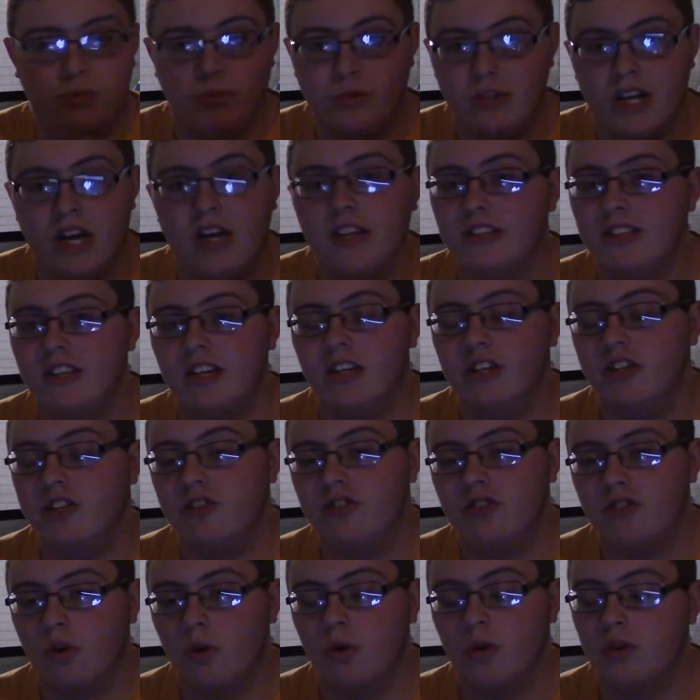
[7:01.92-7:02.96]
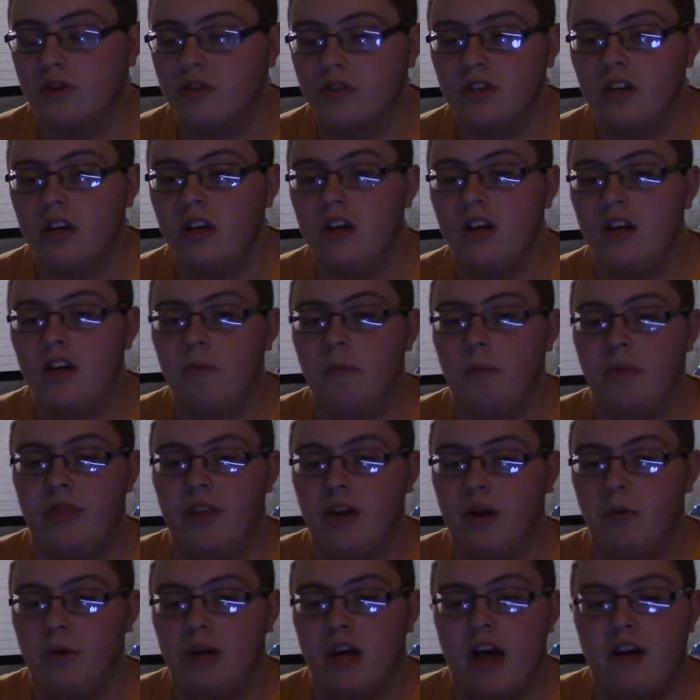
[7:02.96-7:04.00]
would not sell in stores but
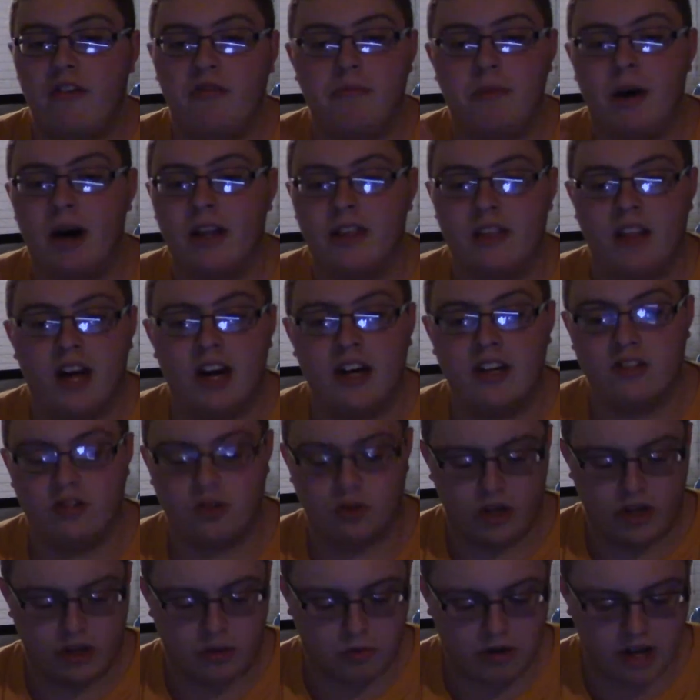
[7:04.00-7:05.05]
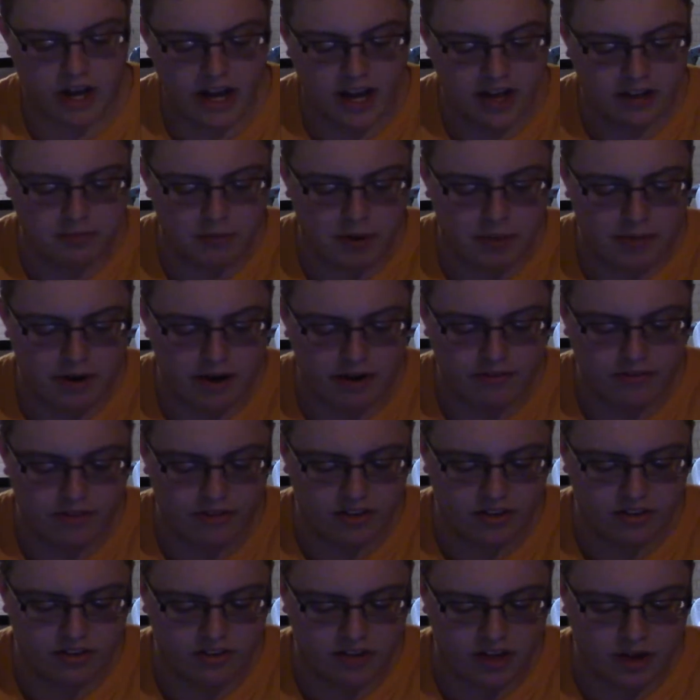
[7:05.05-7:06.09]
they would have them online. So like when I asked my mom for
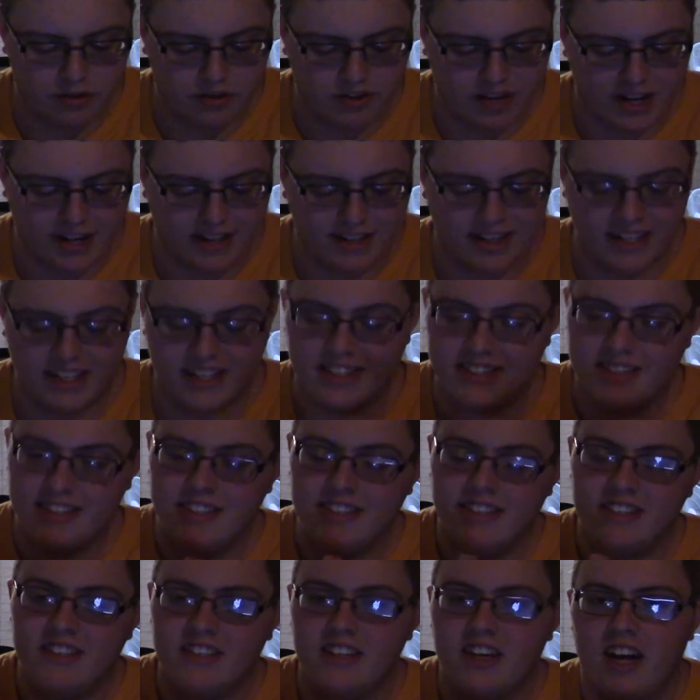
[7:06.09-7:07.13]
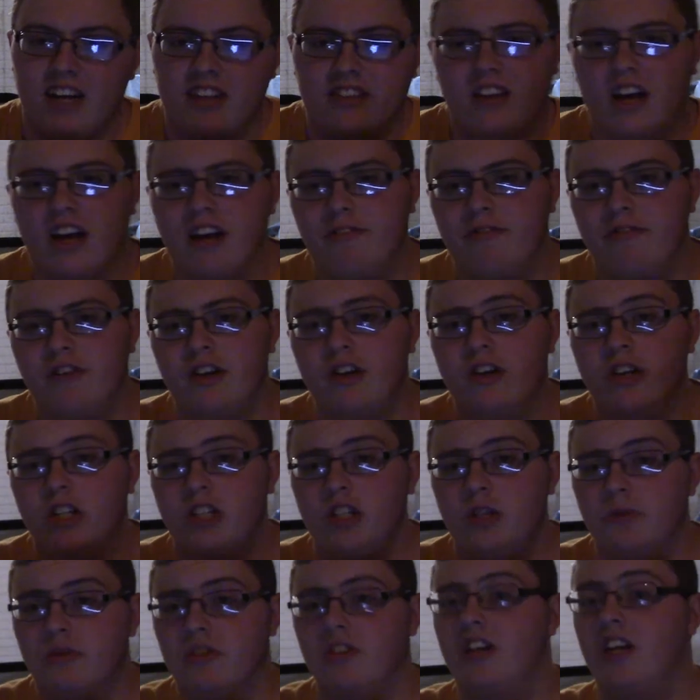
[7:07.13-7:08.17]
this, I was kind of like, I was kind of figuring
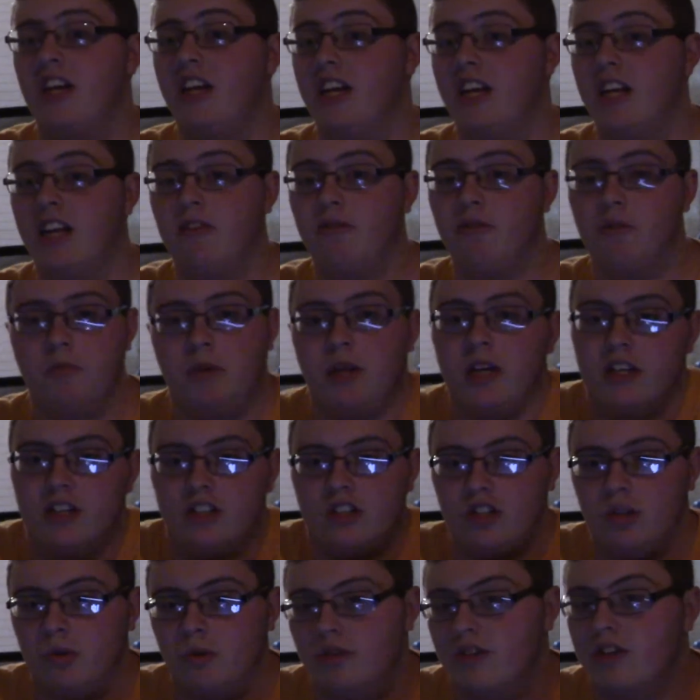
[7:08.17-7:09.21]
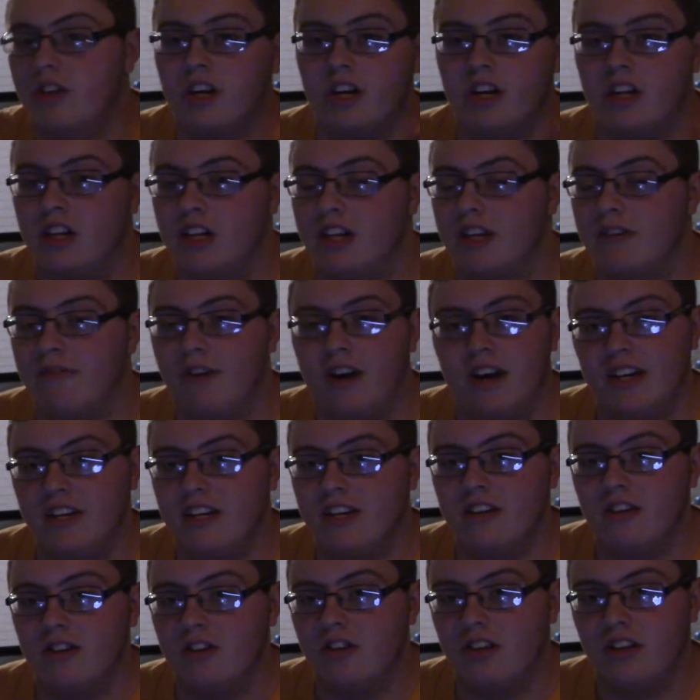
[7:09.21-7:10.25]
she wasn't gonna get it for me because she wasn't gonna like find
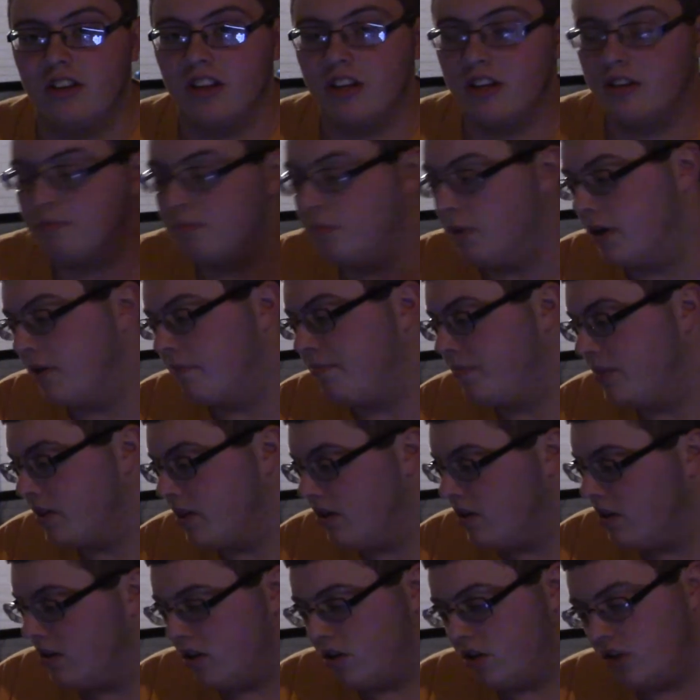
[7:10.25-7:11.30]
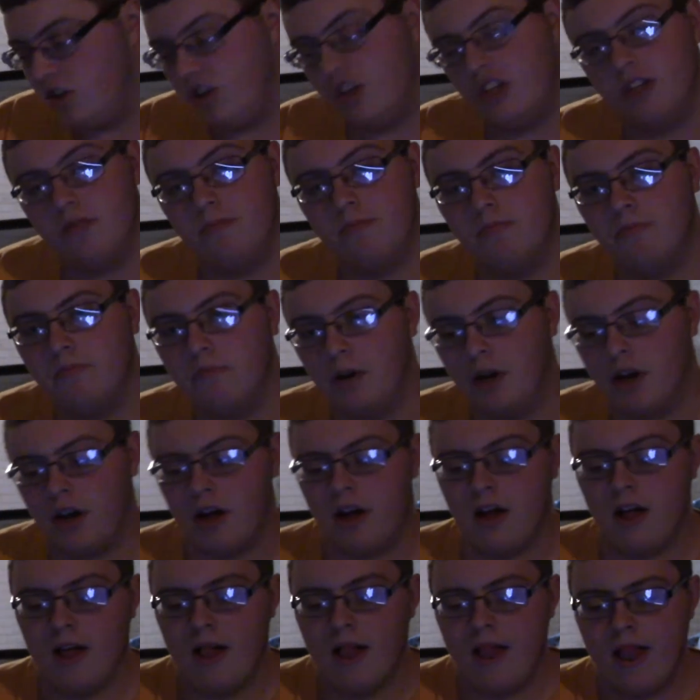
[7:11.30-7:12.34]
it or anything, but she did. But uh,
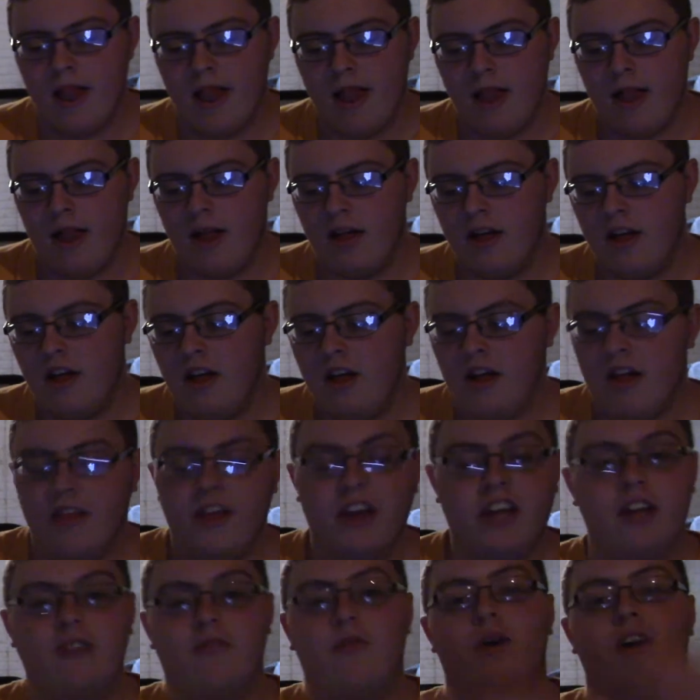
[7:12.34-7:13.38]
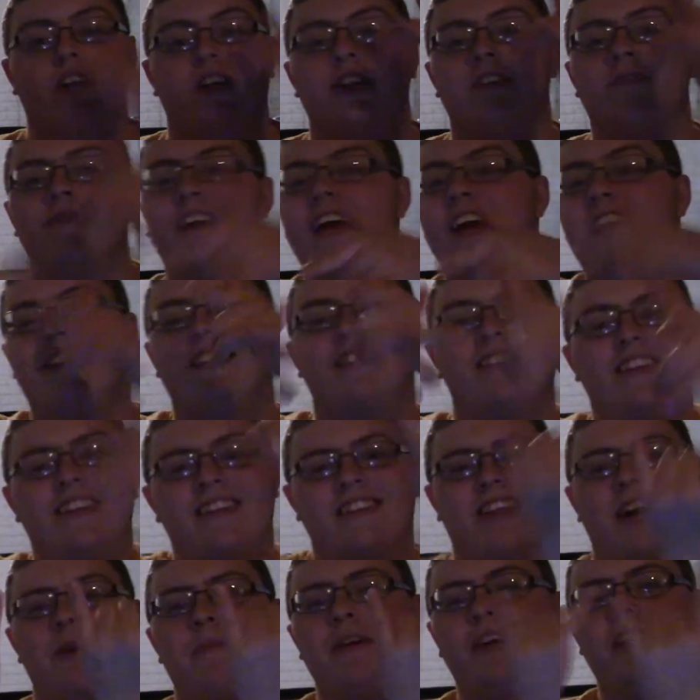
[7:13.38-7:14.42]
thank you for watching, and until next
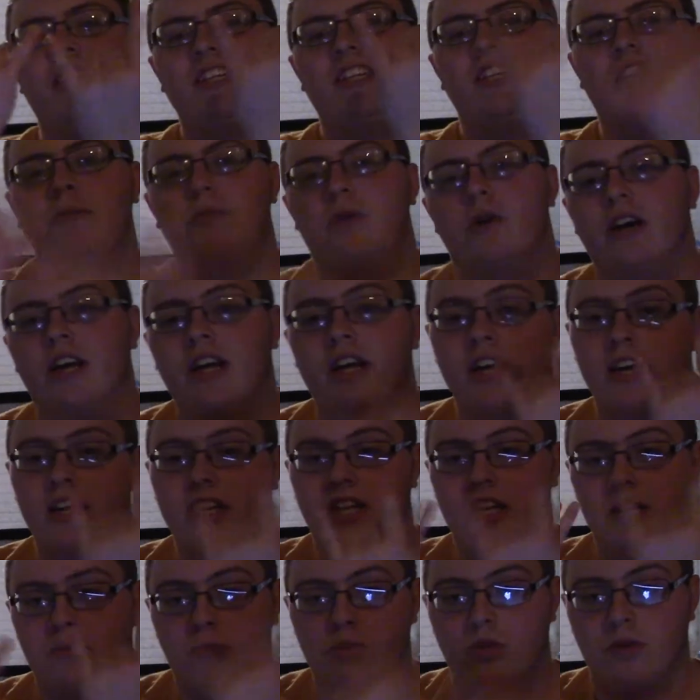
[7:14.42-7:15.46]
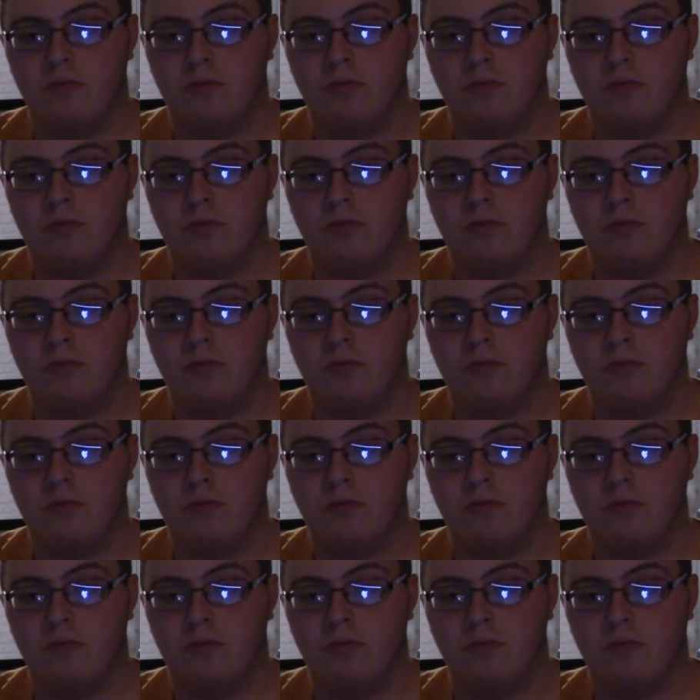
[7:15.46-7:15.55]
time, it's your boy King Boyce